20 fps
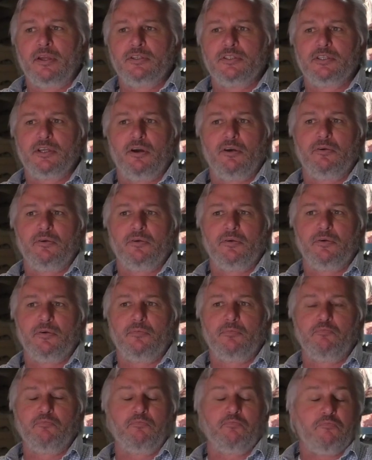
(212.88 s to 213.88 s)
So
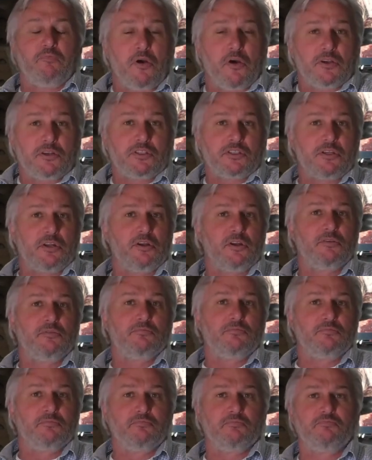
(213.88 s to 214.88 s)
personal
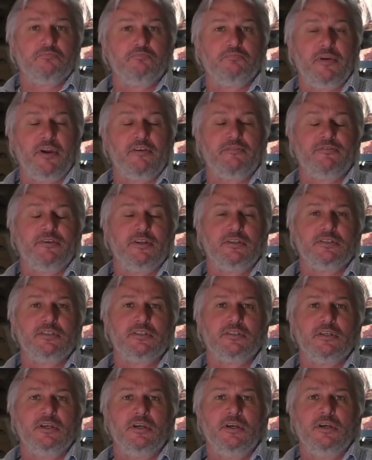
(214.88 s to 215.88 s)

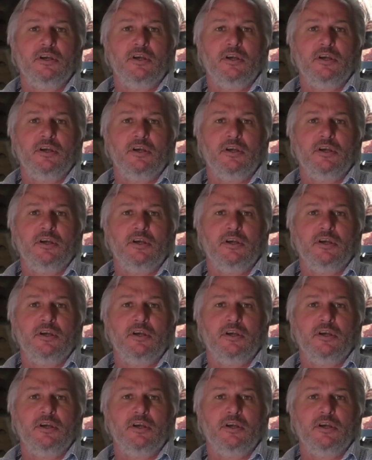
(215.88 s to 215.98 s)
preference